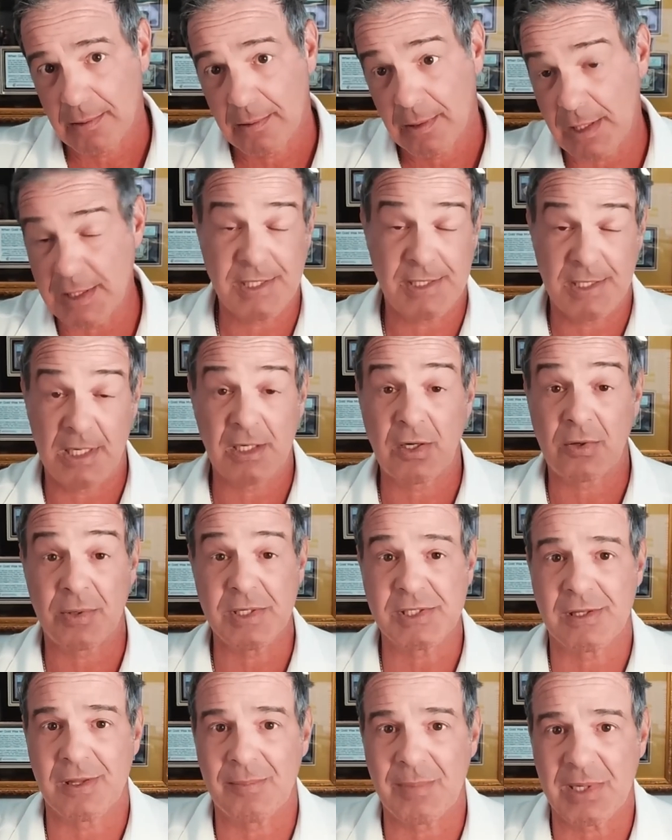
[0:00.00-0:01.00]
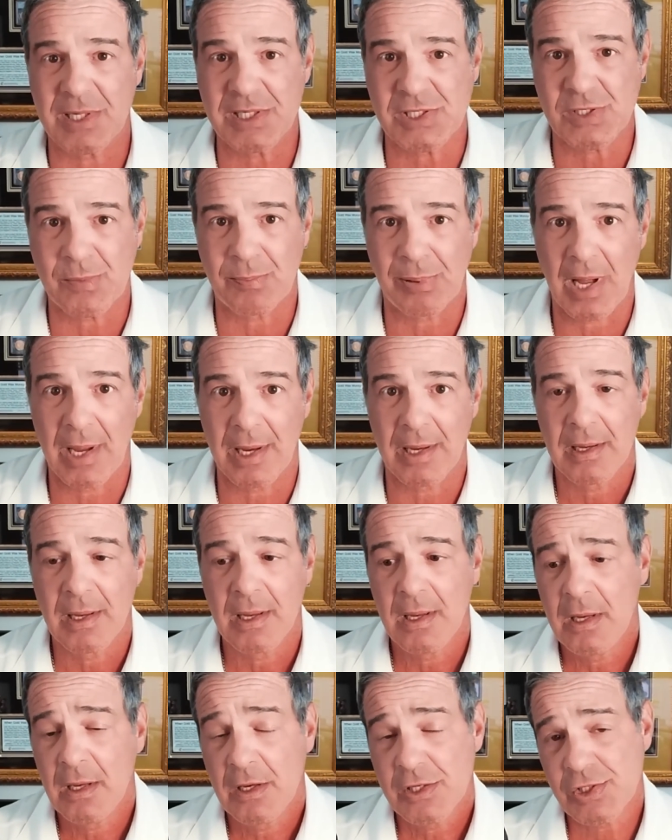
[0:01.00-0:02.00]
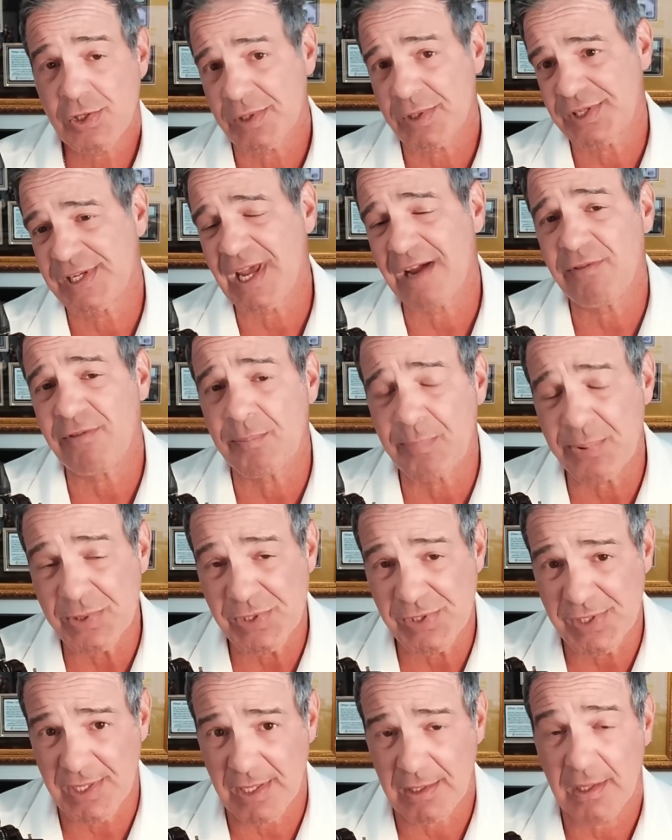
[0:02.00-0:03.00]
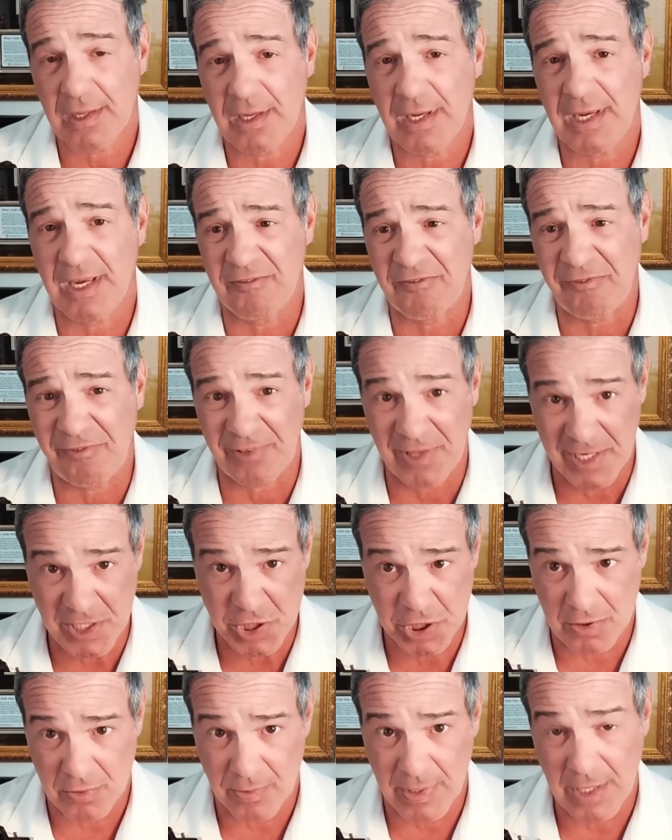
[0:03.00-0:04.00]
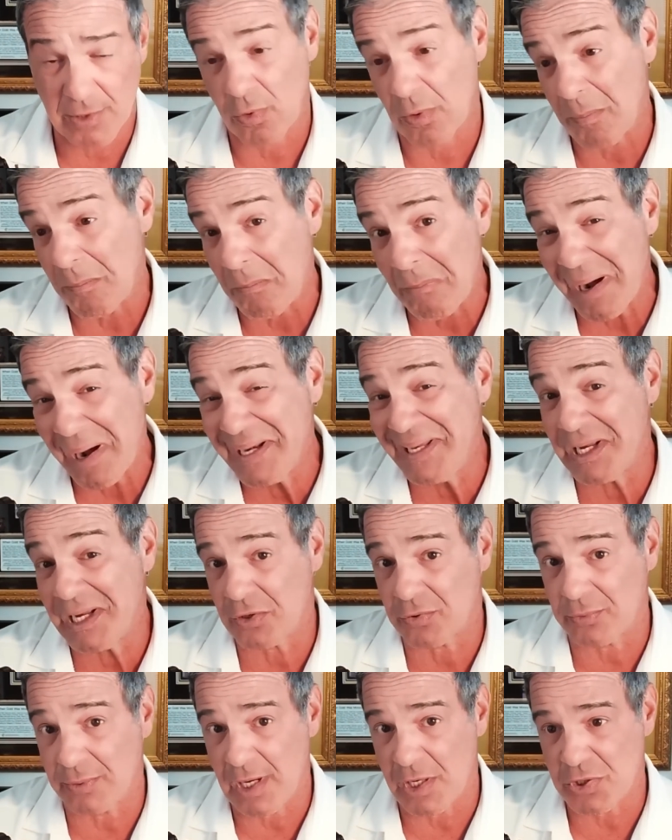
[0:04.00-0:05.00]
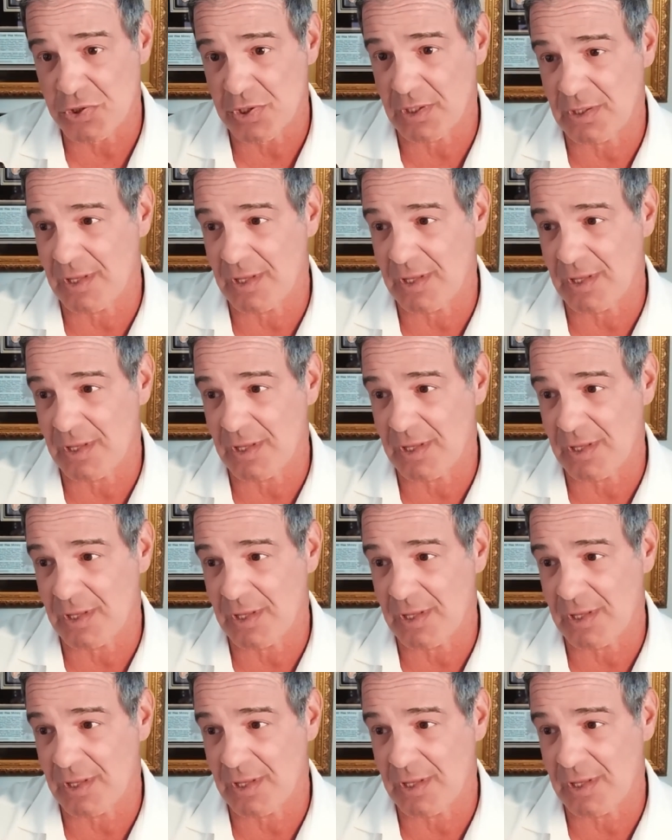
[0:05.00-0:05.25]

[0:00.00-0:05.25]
It's an increase in the money supply. So a 7% inflation rate or money creation,